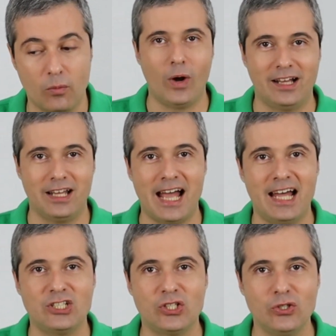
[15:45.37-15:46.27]
Well, I
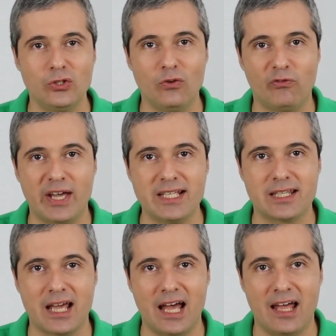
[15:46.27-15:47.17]
had to
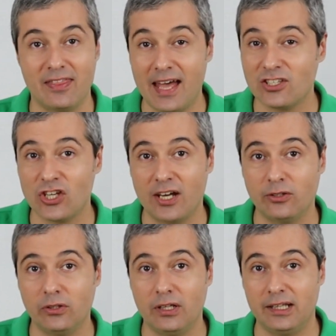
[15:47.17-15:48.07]
face that
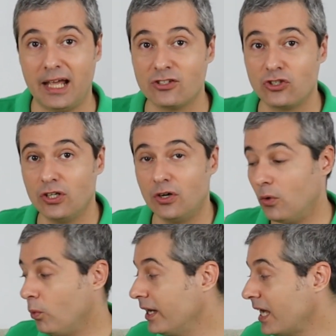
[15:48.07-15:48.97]
channel last year
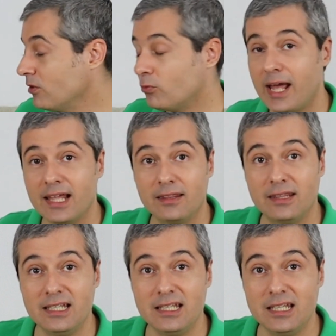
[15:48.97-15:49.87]
when I
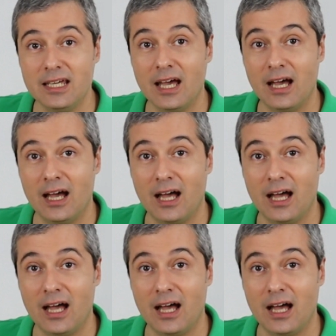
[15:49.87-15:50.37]
read the